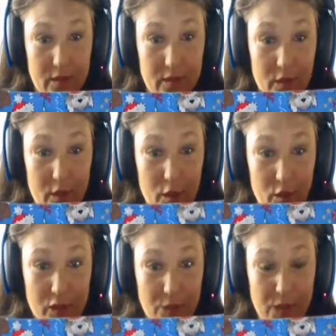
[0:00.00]
So little
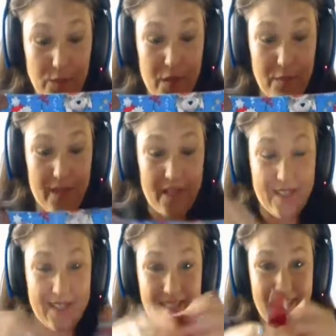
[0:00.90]
Christmas
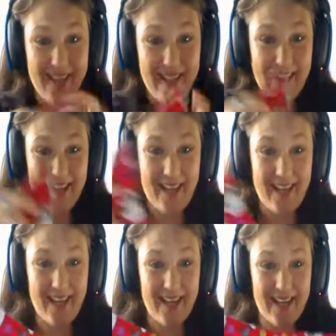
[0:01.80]
puppies
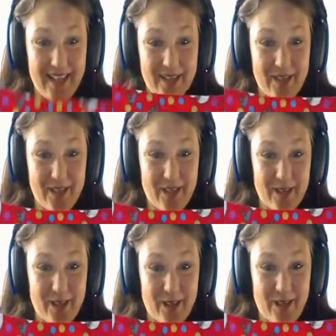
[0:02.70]
and
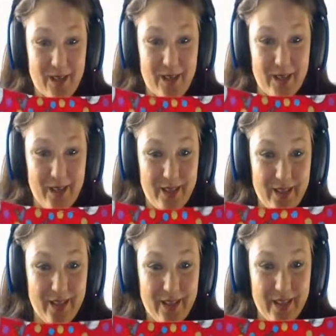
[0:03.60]
little
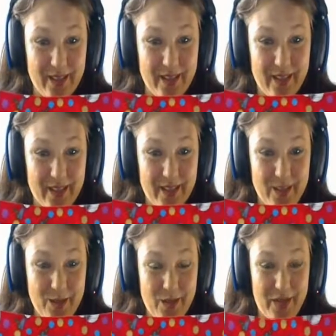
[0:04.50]

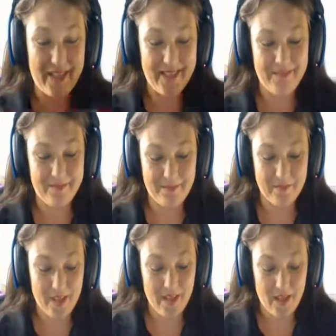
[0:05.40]
snowmen.
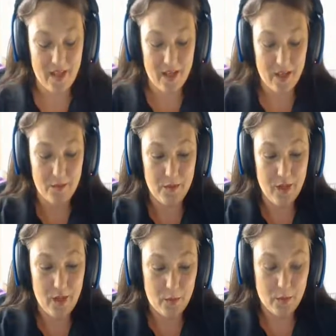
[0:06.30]
Um,
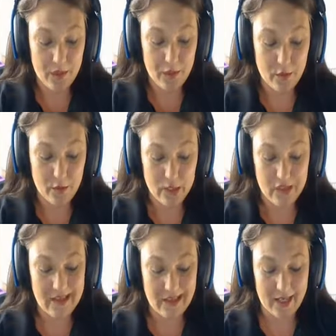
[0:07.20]
but those,
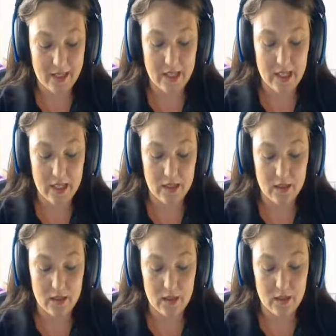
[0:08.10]
like I said,
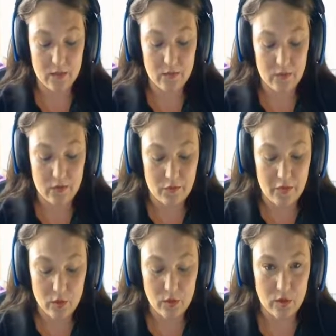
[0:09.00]
the
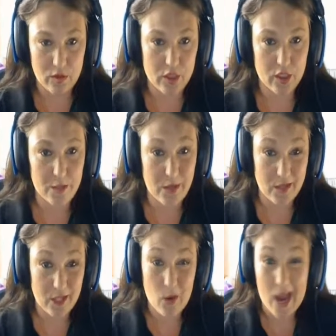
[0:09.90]
Velcros are going to
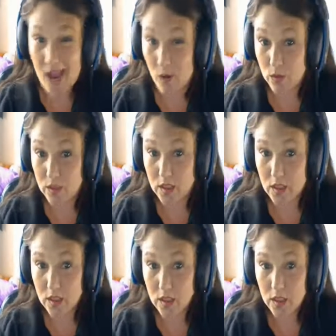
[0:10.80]
probably go out.
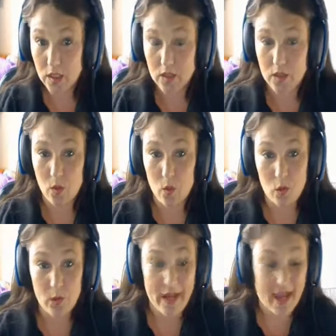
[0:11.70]
So
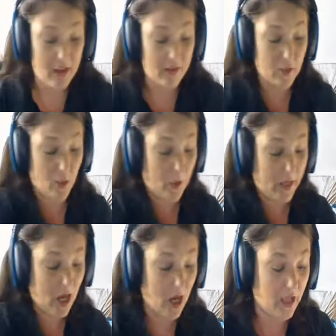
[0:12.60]
what we have is what
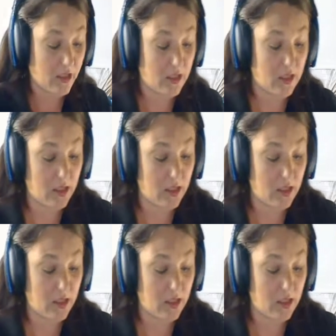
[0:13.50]
we got.